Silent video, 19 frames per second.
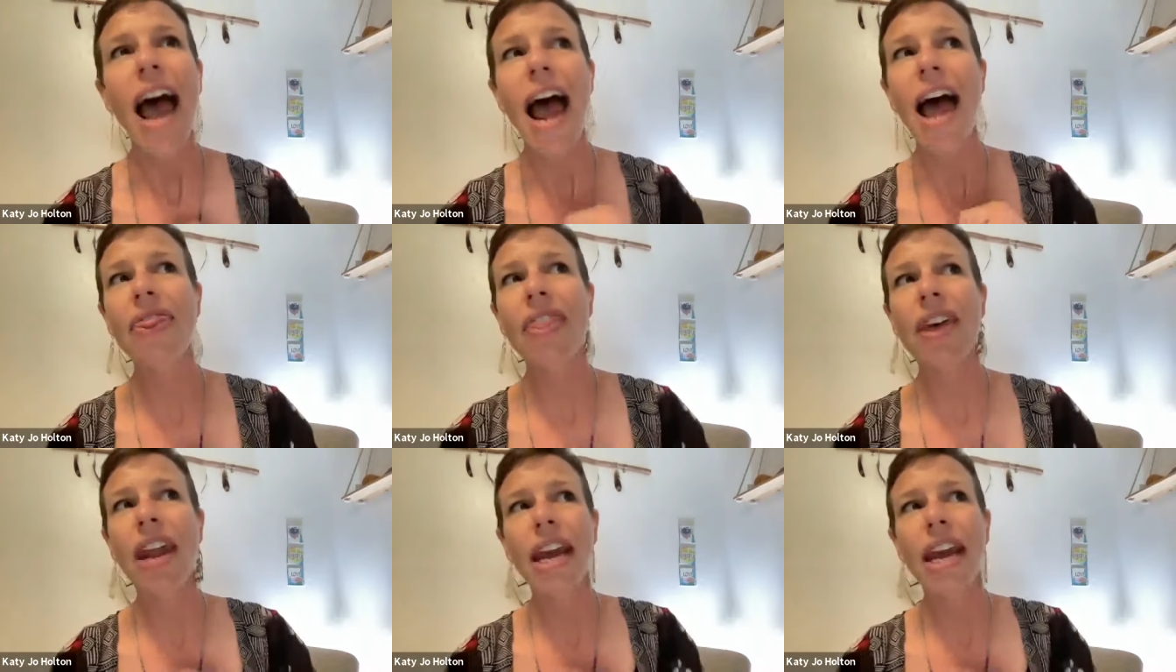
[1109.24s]

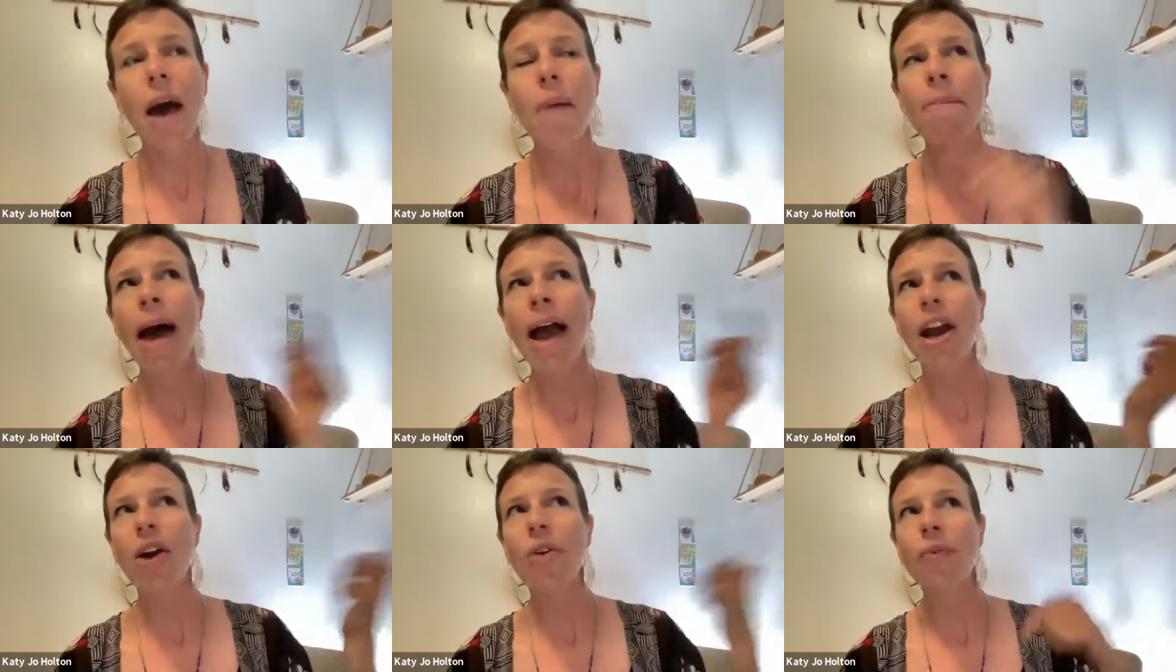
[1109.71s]
And then I
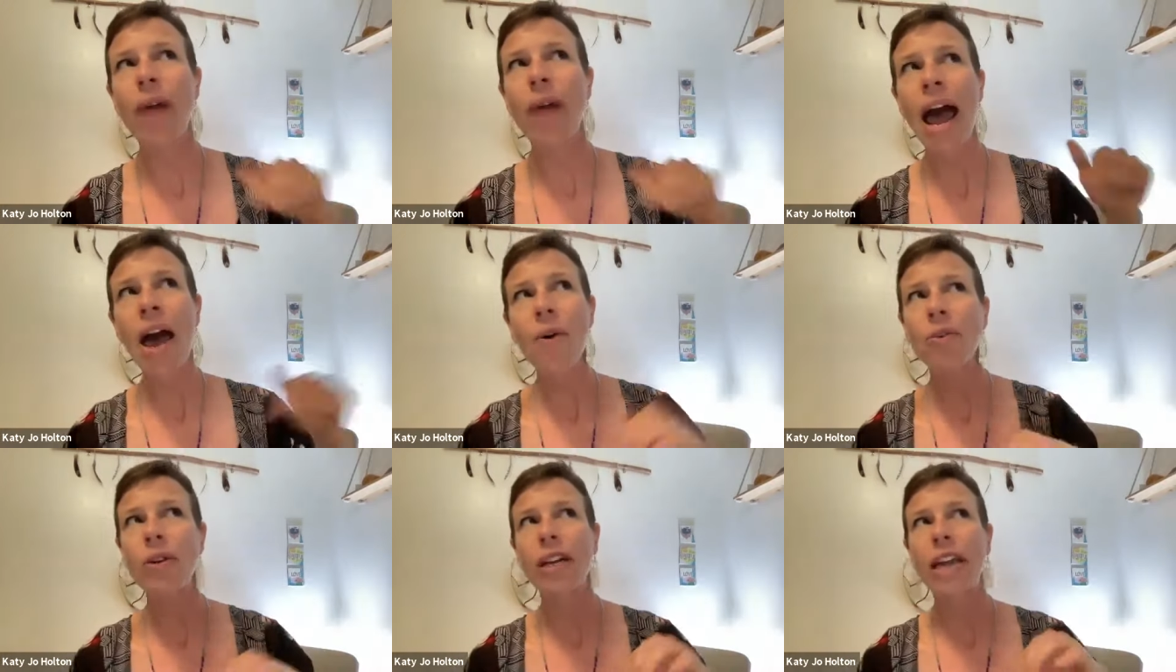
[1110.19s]
come back
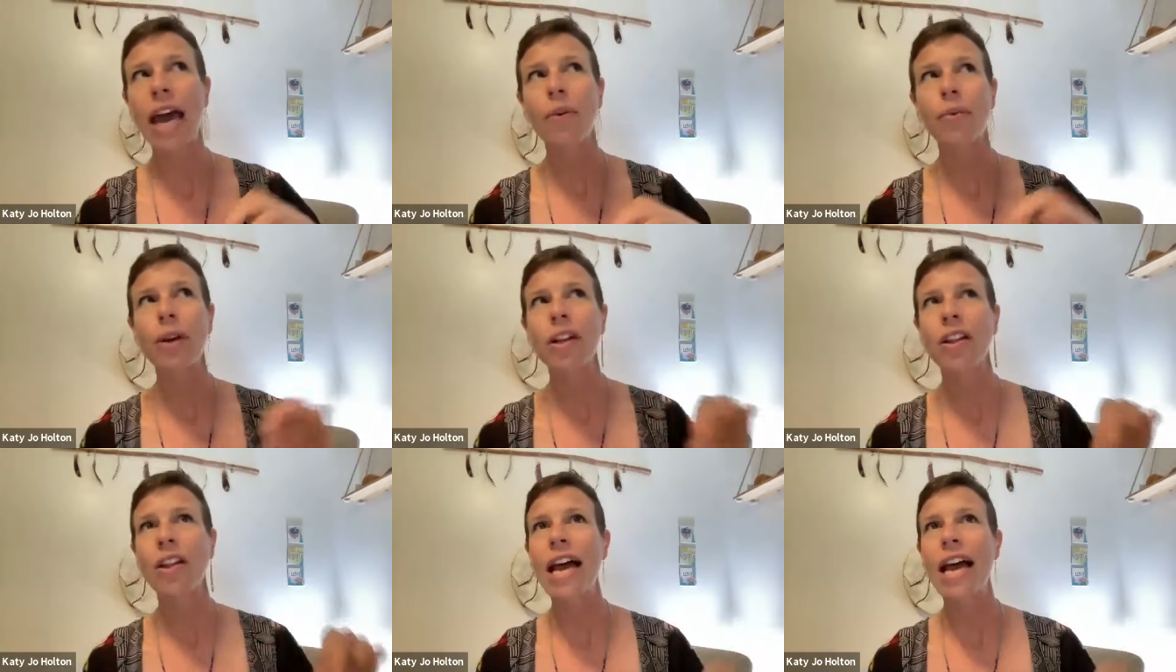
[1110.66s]
around and I
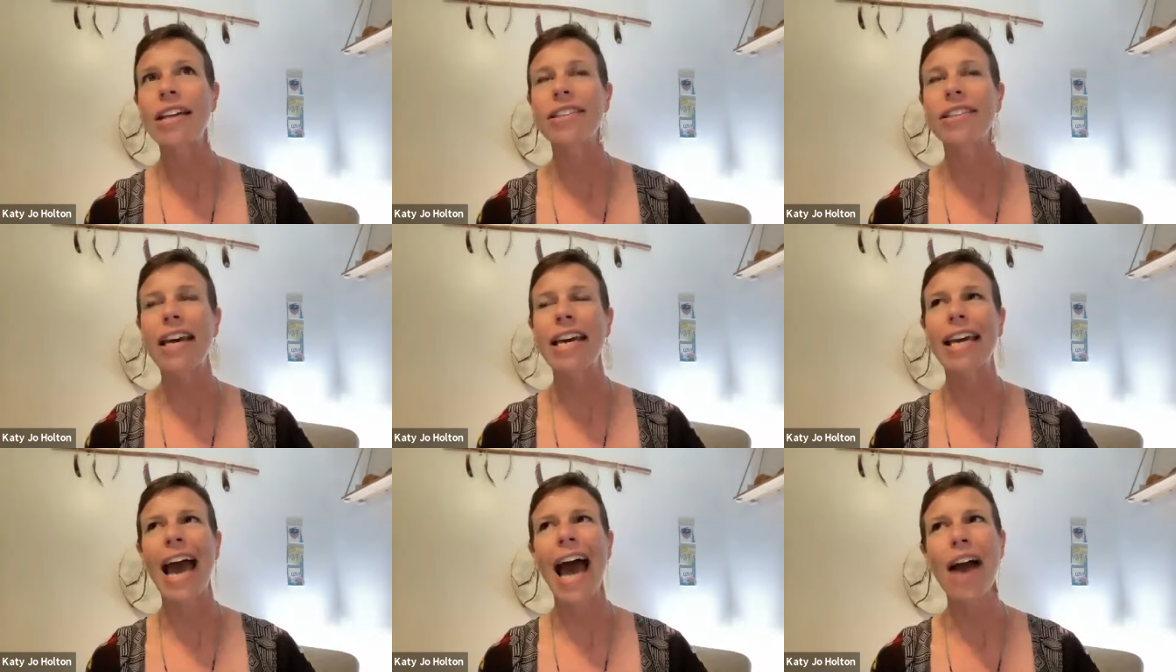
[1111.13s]

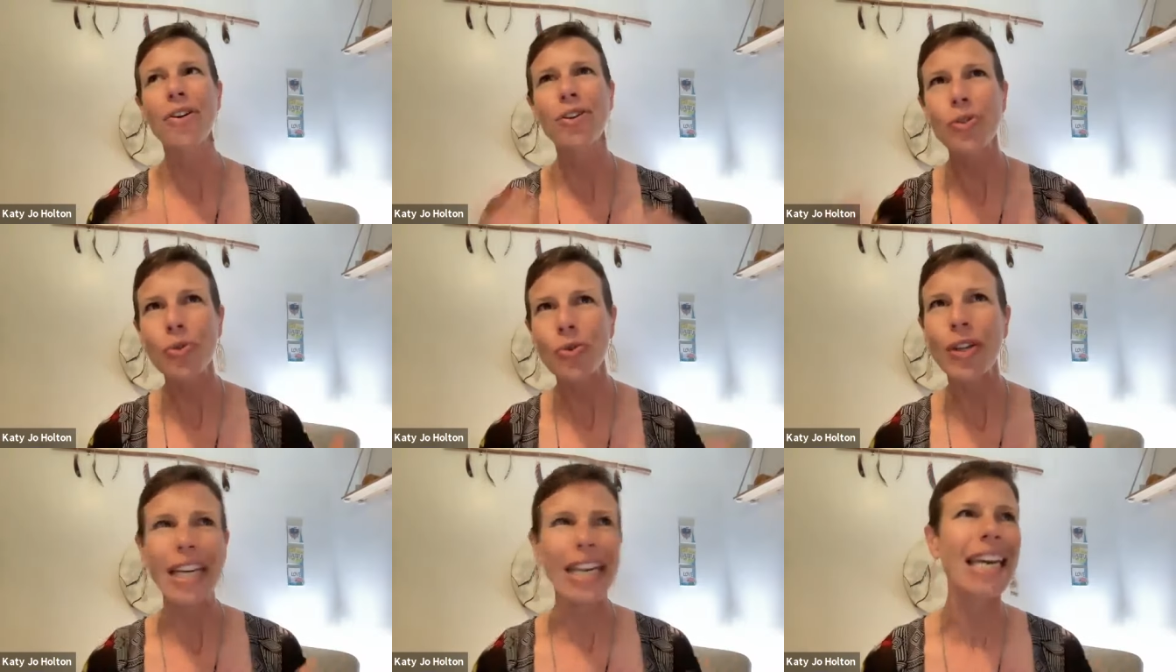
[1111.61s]
realize like,
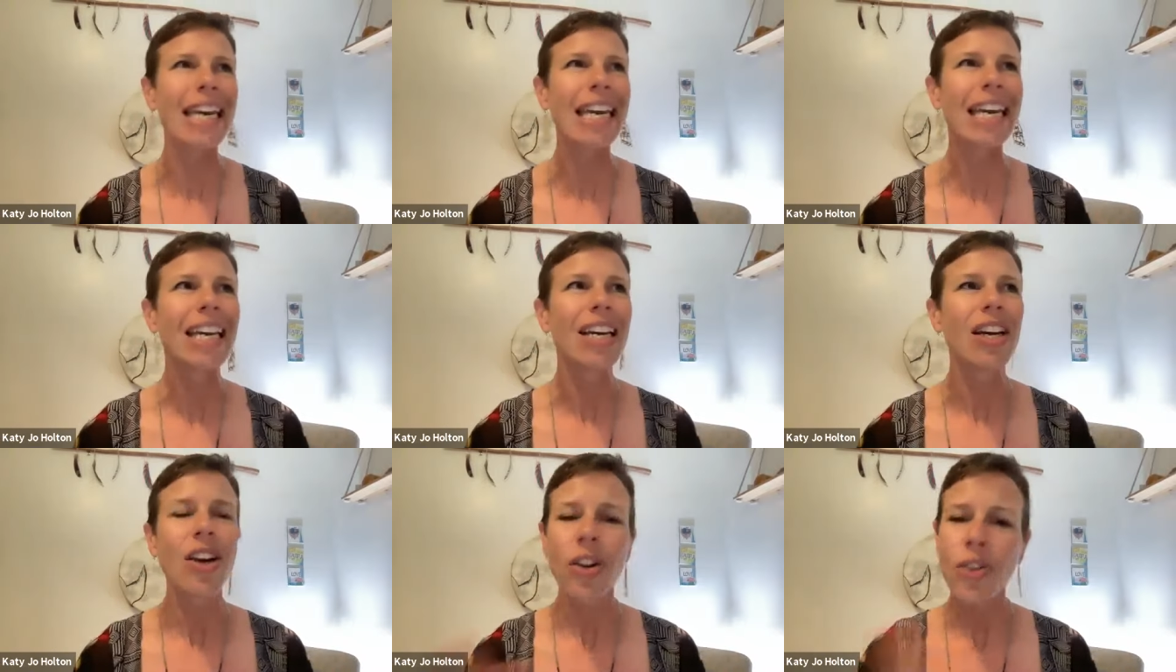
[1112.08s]

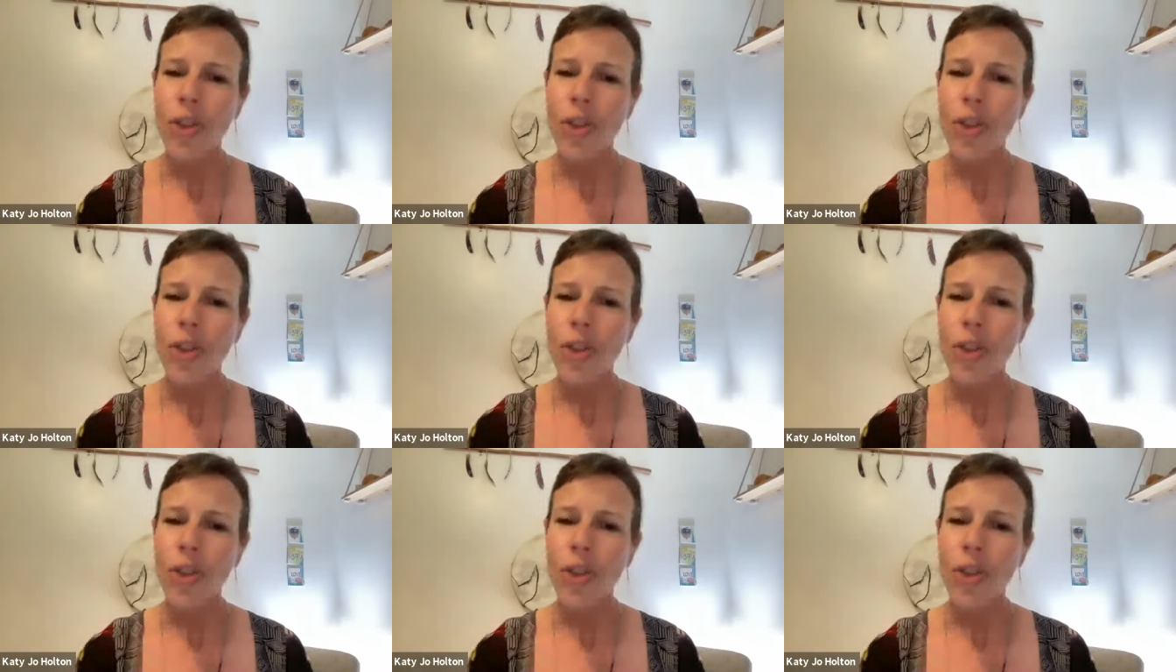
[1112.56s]
actually,